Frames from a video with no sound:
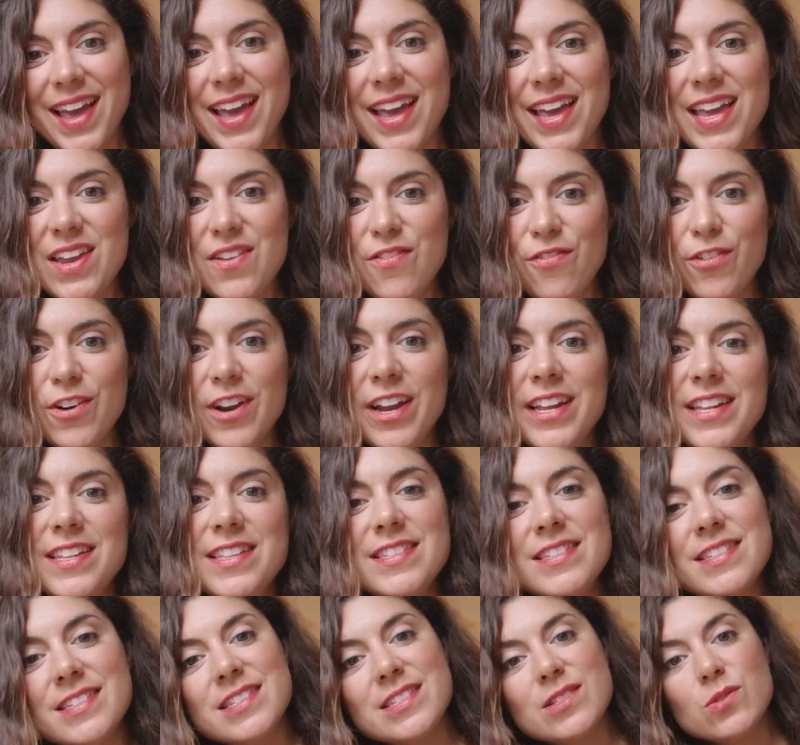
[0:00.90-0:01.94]
Hey
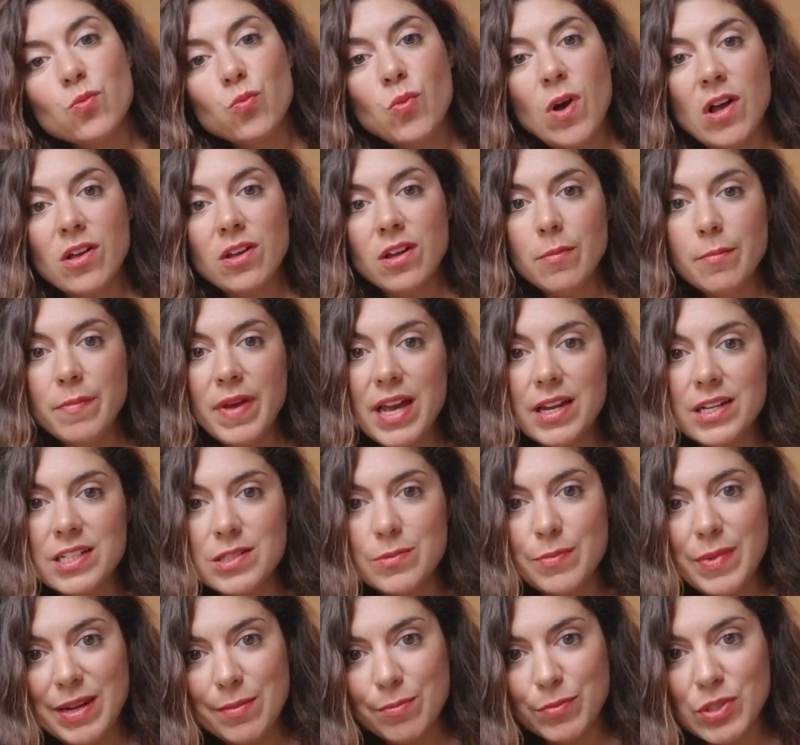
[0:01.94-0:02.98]
friends, welcome back to
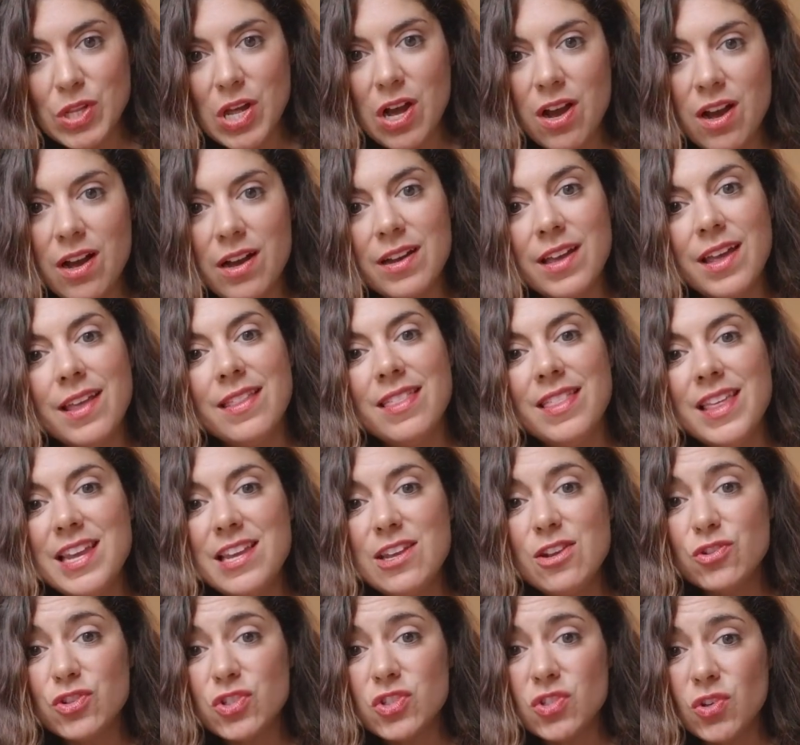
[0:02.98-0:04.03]
my blog. Thank
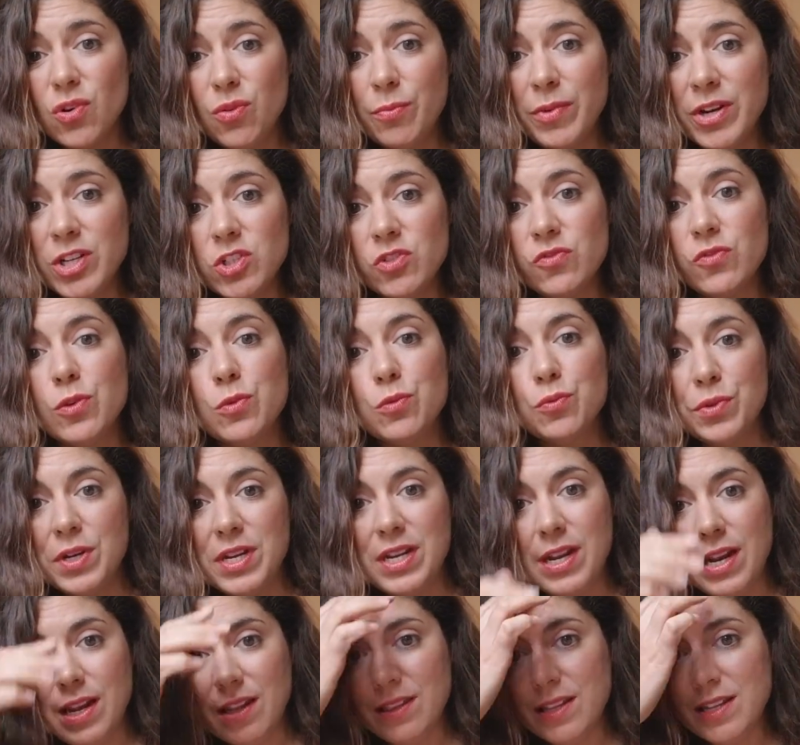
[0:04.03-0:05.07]
you so much for
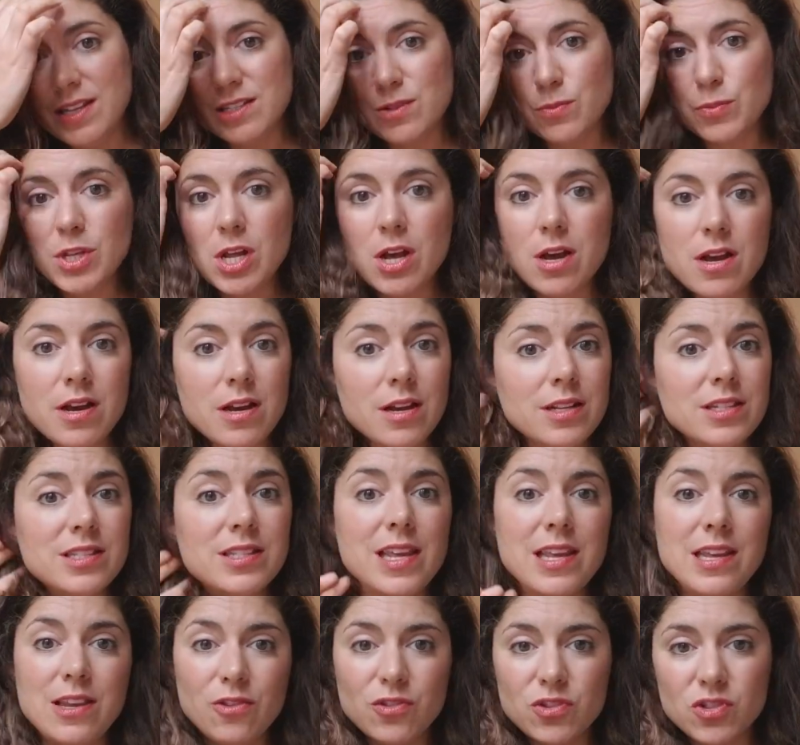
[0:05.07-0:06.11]
reading these blogs.
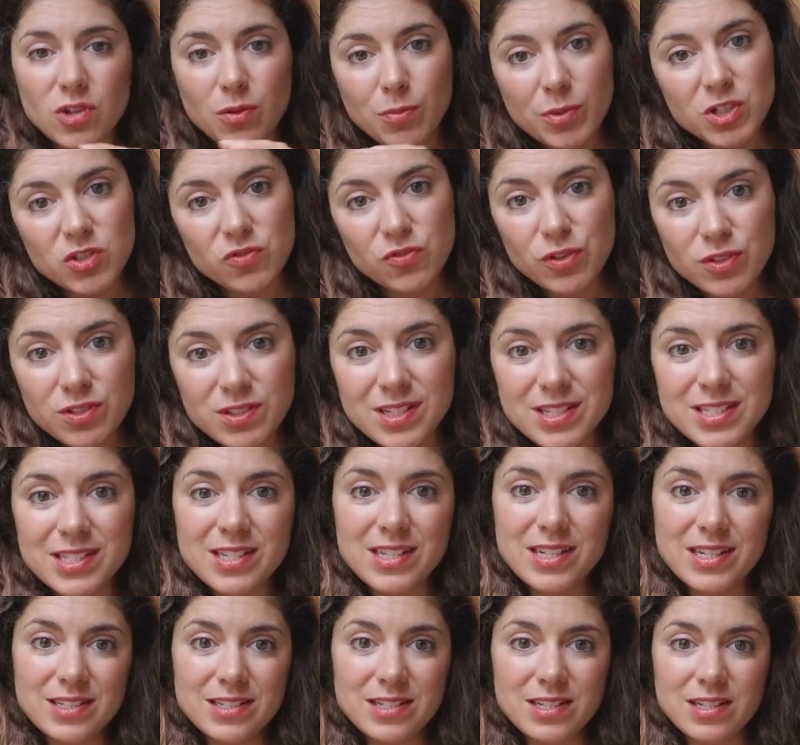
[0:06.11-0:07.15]
Thank you so much for
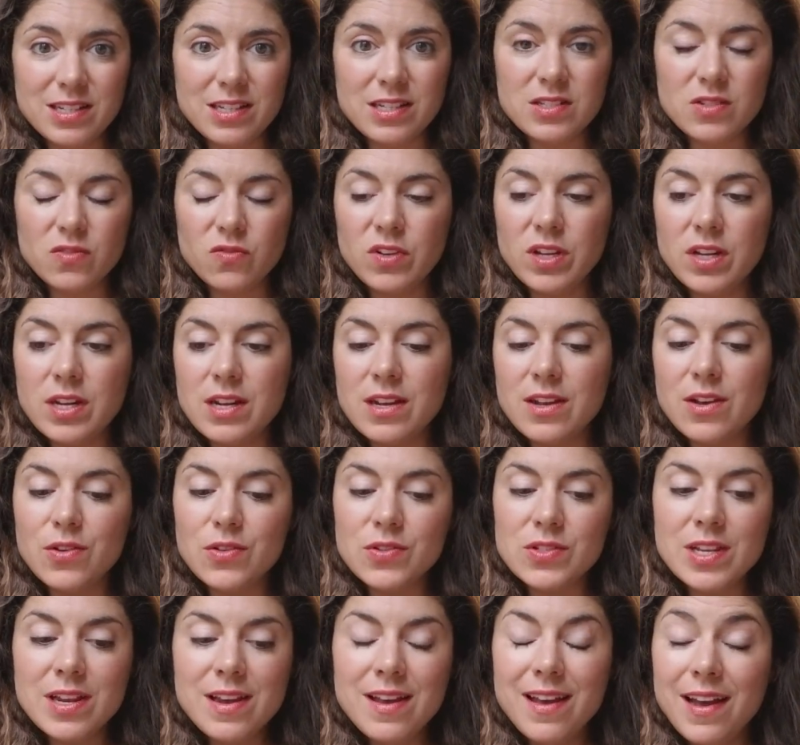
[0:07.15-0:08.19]
listening to these
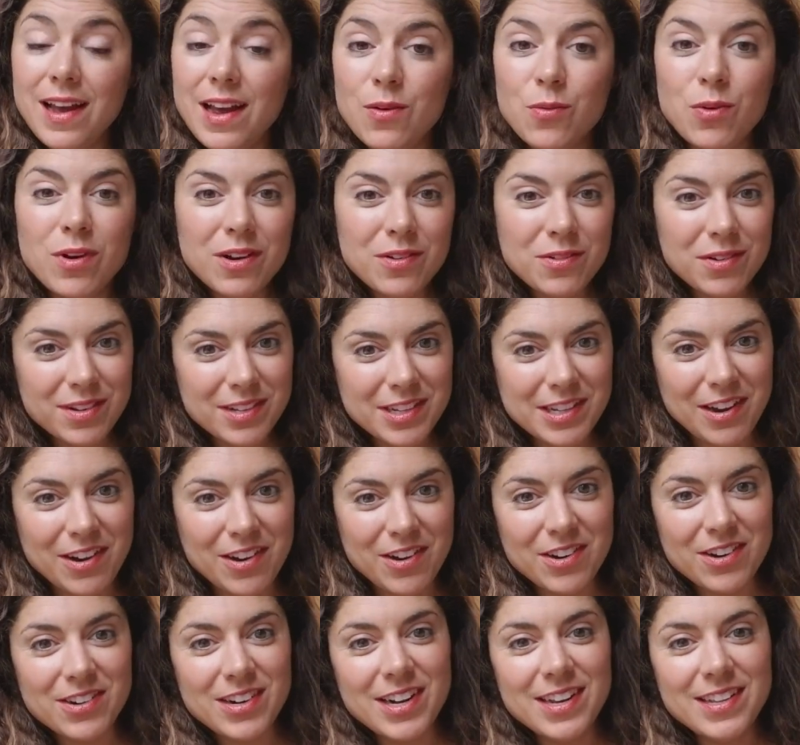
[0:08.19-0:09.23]
videos. I work really
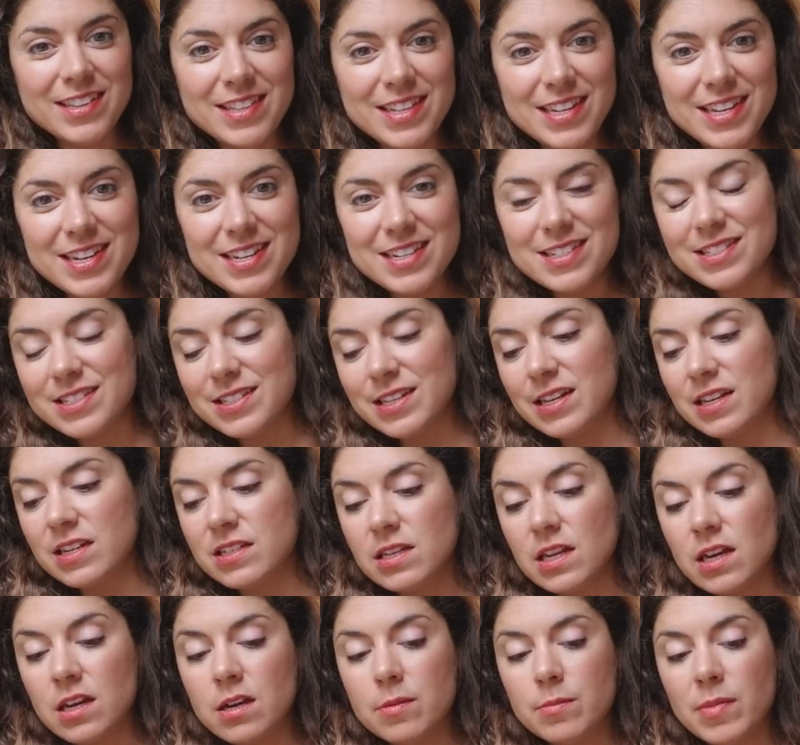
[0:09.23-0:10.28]
hard on these and
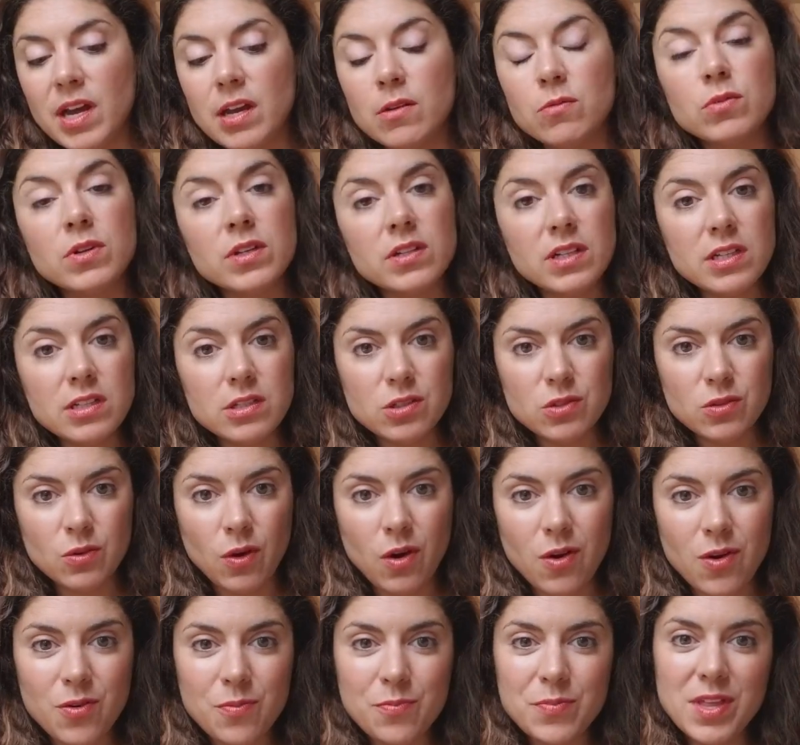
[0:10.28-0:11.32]
um, I really do
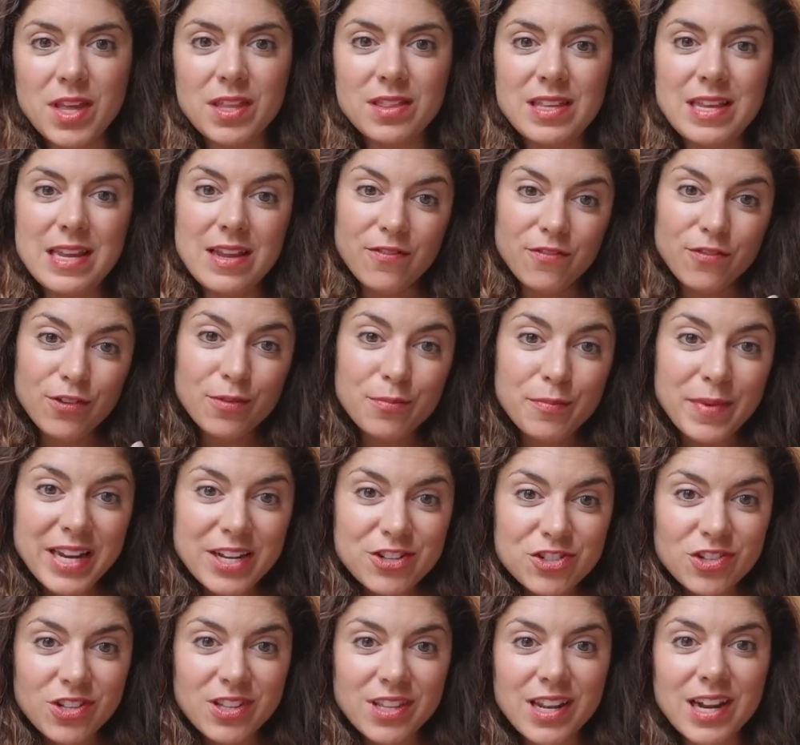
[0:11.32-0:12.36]
hope that the
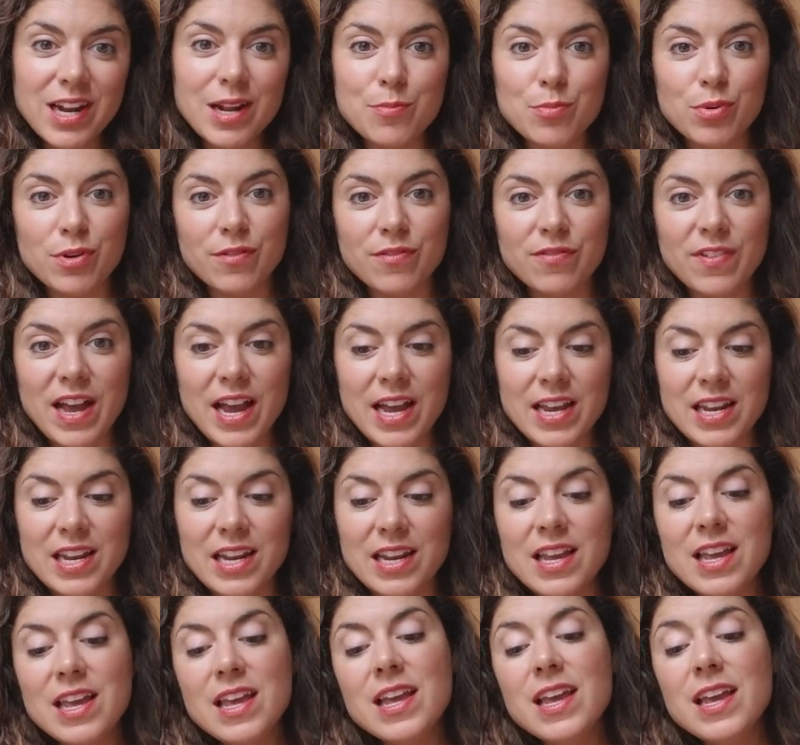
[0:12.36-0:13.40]
information that I'm
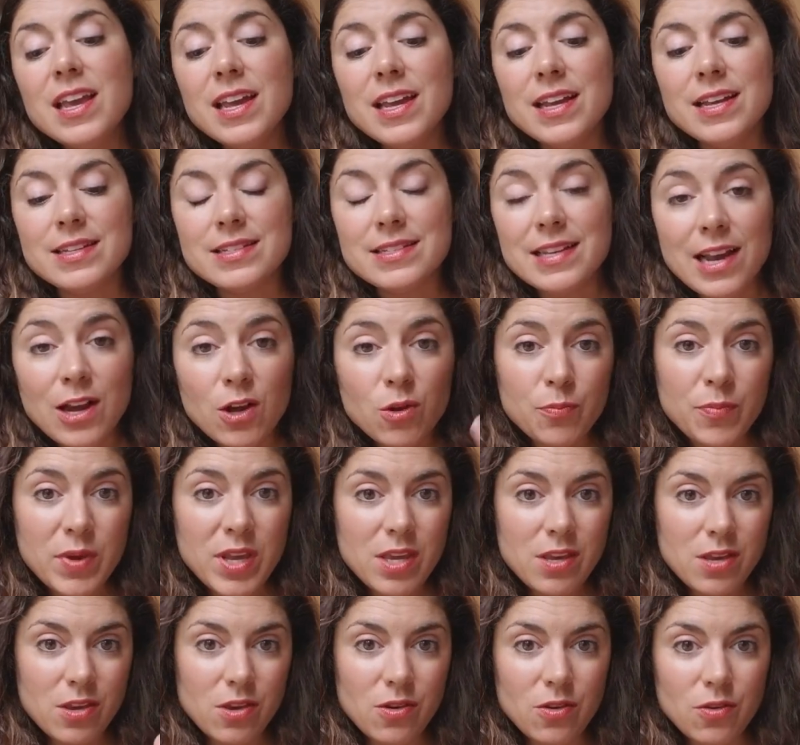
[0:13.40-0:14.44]
providing is
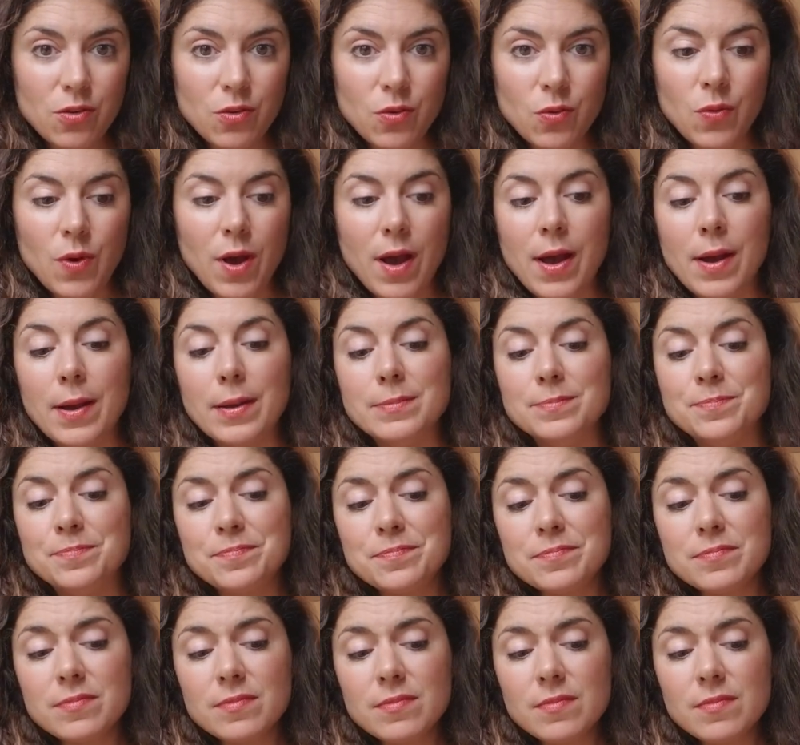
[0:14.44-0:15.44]
helping you um,